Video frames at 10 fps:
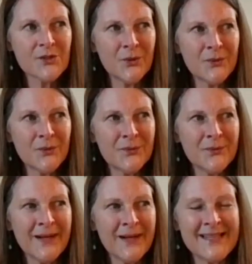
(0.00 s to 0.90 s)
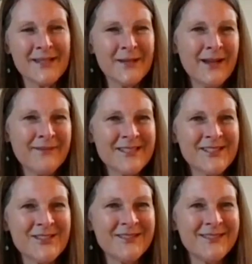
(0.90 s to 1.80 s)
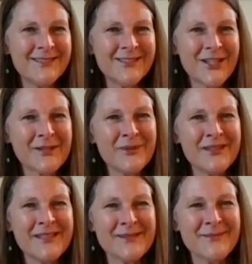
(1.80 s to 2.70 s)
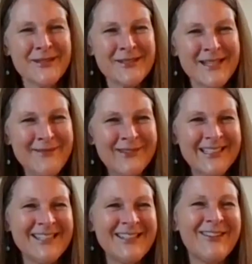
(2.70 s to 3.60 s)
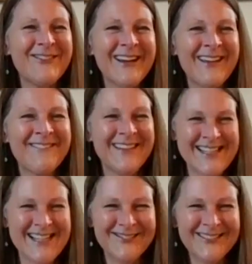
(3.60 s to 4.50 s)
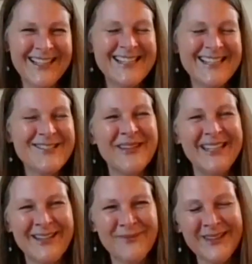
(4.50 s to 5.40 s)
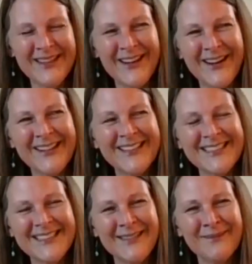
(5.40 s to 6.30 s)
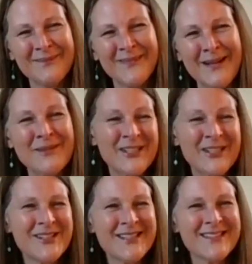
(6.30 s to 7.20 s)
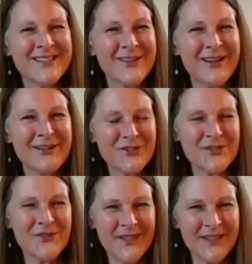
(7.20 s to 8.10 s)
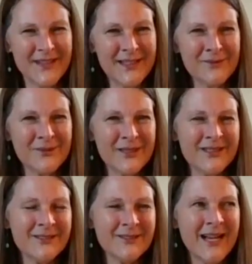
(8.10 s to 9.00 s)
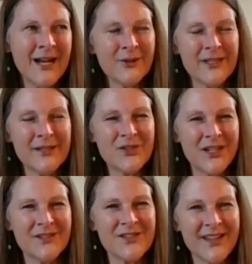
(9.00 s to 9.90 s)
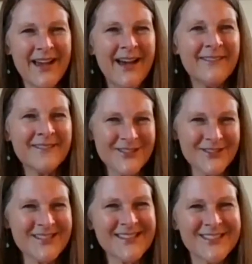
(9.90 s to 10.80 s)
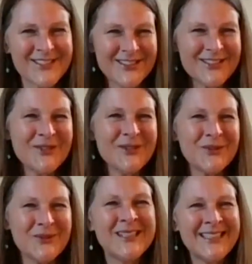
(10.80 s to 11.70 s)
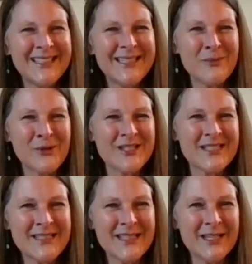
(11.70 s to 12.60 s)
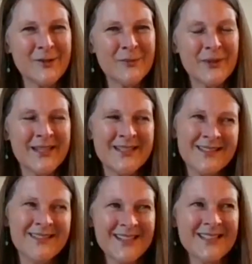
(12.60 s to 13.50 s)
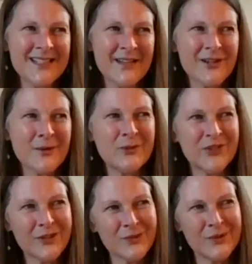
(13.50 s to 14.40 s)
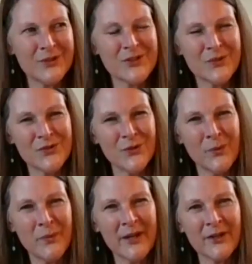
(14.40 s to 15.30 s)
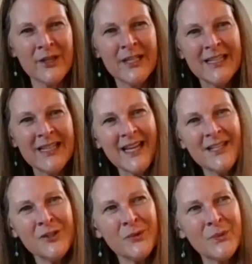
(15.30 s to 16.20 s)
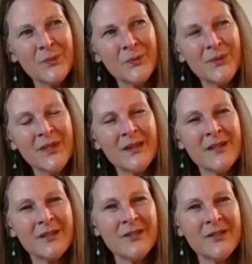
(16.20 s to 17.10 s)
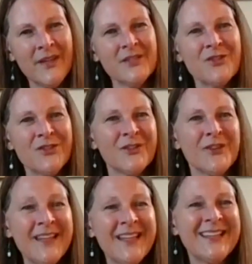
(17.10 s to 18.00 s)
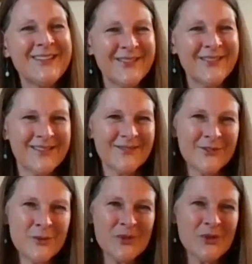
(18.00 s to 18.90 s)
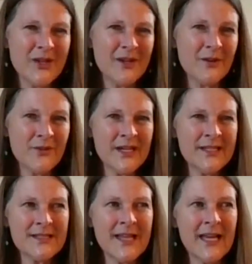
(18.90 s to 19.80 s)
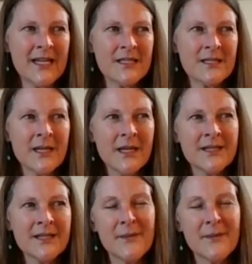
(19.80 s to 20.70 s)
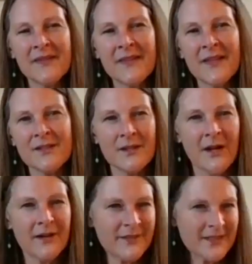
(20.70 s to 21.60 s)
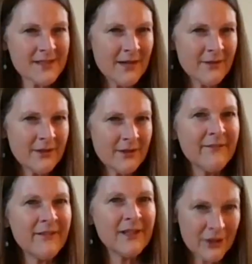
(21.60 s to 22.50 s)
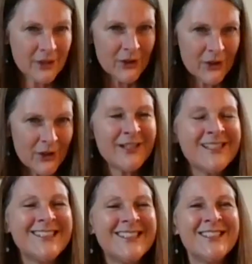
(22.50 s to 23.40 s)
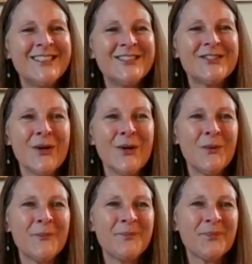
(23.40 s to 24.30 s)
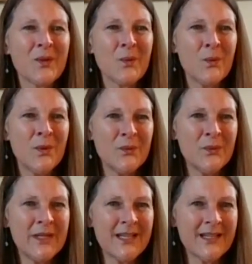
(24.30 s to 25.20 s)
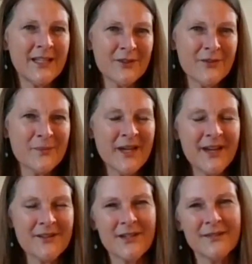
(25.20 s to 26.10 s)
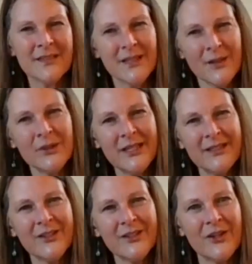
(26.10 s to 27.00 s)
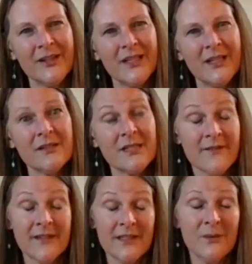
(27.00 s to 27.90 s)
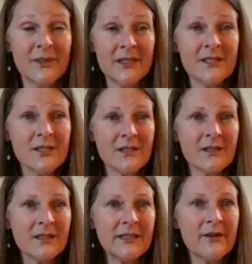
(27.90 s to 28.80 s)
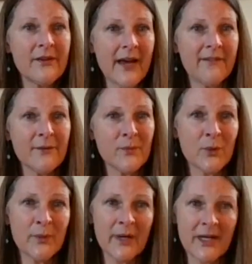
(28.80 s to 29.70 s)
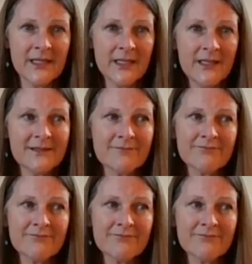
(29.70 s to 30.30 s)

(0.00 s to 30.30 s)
So I guess I'll have to check in with you some other time and let you know what I find out when I do meet up with her, because I'm curious to know how she's feeling and what how her life changed after the session too, in more detail. But I did have a couple talks with her, and she was doing better. And you know, in the conventional thinking with rheumatoid arthritis, that is something that is thought of as not really having a cure. So when we can hear from the higher self that they will heal her, and they are definitely willing to clear that from her body,